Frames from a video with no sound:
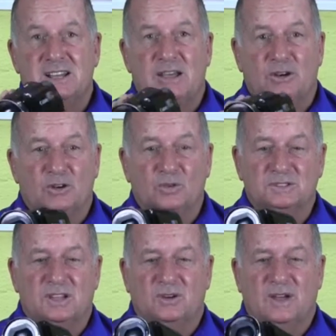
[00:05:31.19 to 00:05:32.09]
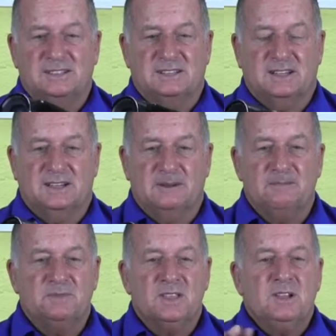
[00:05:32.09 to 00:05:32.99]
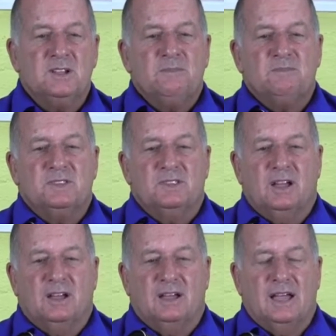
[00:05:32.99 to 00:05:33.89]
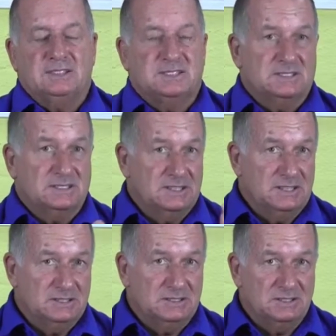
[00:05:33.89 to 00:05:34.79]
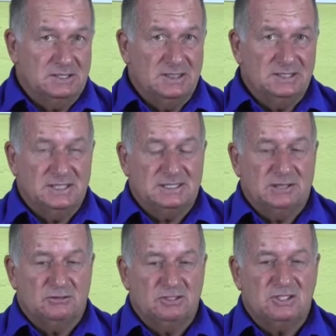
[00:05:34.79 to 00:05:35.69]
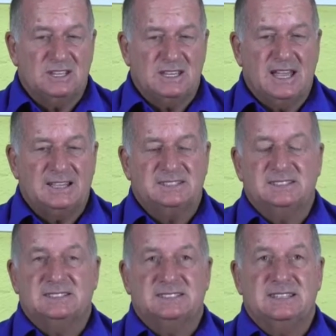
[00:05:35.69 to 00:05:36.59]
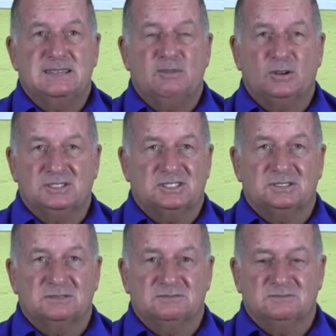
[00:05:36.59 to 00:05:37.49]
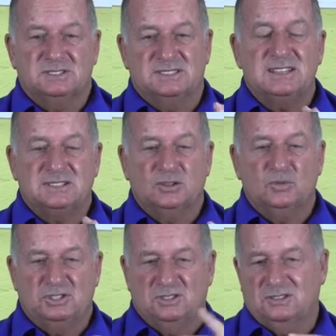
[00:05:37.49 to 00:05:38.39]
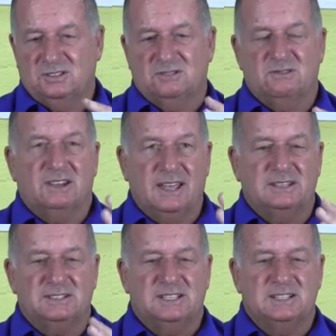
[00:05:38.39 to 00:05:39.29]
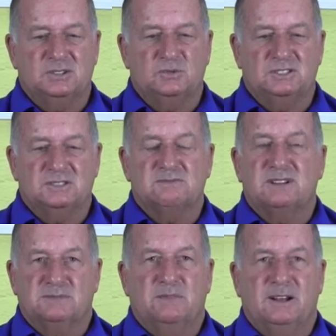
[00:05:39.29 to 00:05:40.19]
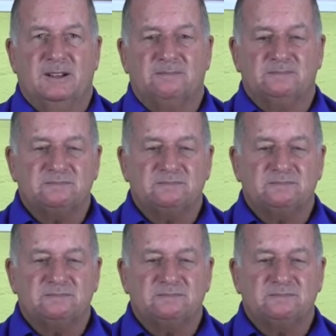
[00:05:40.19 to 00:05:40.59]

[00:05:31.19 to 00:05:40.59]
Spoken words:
Now it also has as did the 600D, has this CMOS sensor, which is the latest sensor, which is much better.